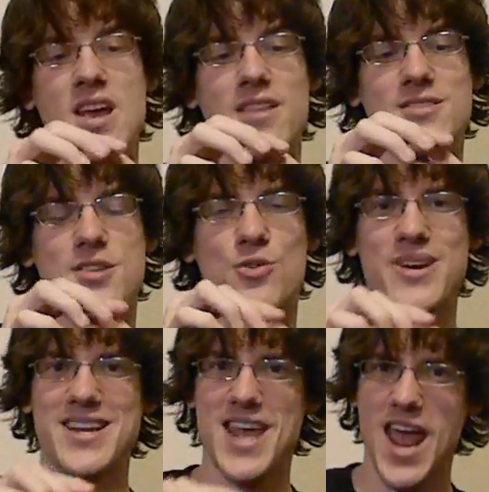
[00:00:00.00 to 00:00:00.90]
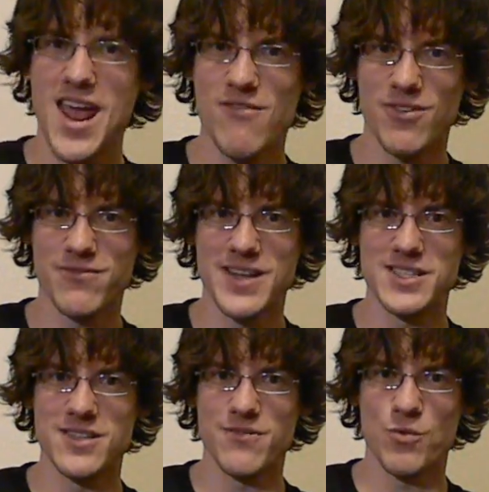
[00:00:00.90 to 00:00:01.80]
There's the Great Cave
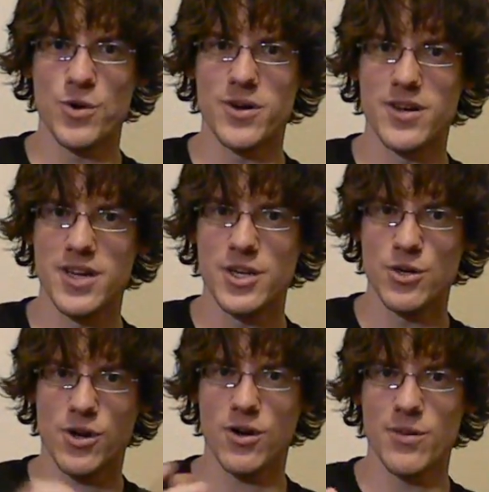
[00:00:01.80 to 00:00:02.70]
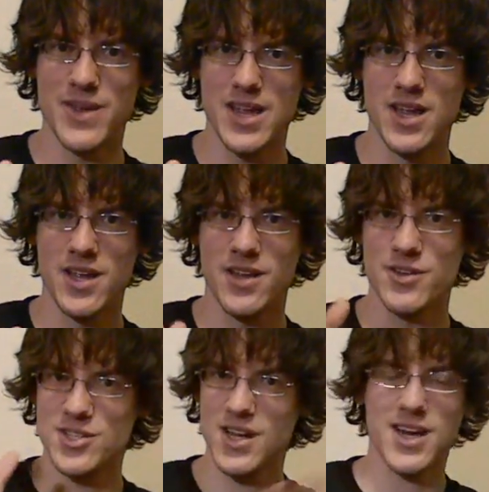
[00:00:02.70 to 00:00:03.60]
Offensive, where you're Kirby, you're
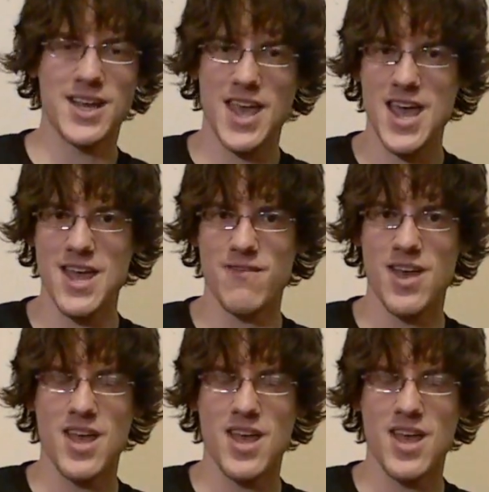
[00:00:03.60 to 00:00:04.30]
stuck in a cave.